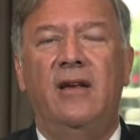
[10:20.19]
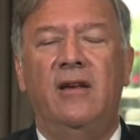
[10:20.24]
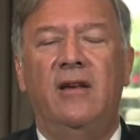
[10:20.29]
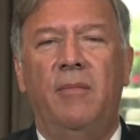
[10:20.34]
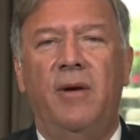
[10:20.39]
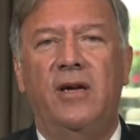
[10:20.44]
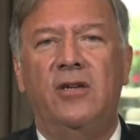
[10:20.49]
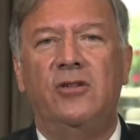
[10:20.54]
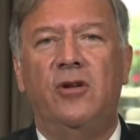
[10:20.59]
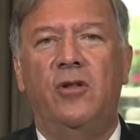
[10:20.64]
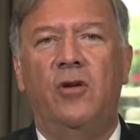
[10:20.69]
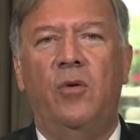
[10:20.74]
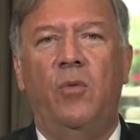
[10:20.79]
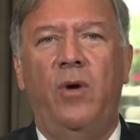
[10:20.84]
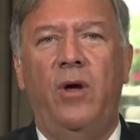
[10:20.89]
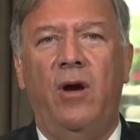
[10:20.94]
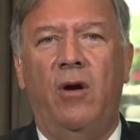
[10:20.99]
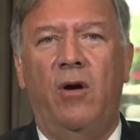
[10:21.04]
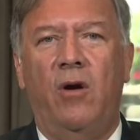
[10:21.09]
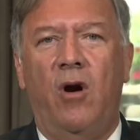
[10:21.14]
to make sure that
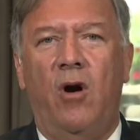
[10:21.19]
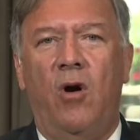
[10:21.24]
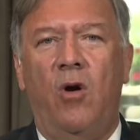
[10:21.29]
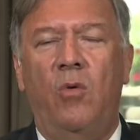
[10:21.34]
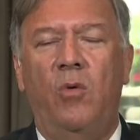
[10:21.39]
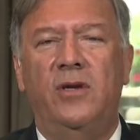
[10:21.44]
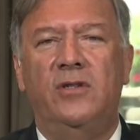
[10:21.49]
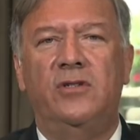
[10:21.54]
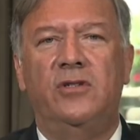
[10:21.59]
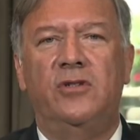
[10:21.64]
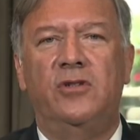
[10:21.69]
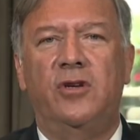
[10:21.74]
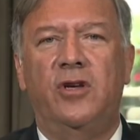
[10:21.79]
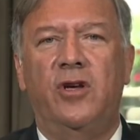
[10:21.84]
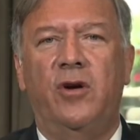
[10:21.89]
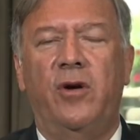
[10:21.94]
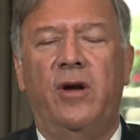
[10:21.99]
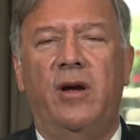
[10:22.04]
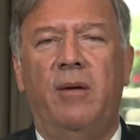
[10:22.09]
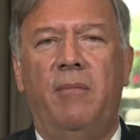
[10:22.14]
we are always
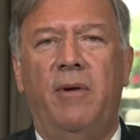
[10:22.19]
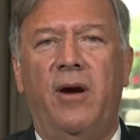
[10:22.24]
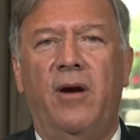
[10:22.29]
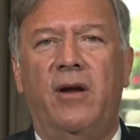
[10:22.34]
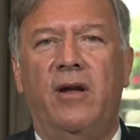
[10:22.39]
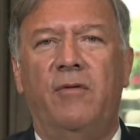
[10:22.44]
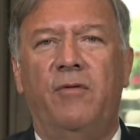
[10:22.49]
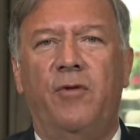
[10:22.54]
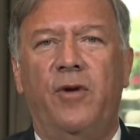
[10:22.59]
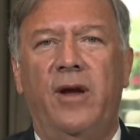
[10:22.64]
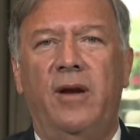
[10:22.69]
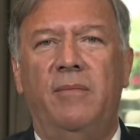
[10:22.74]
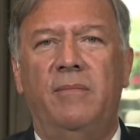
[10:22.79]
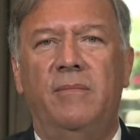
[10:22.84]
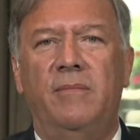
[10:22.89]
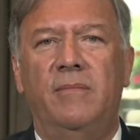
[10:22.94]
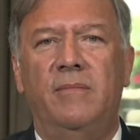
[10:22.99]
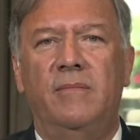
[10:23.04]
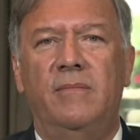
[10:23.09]
securing American freedom.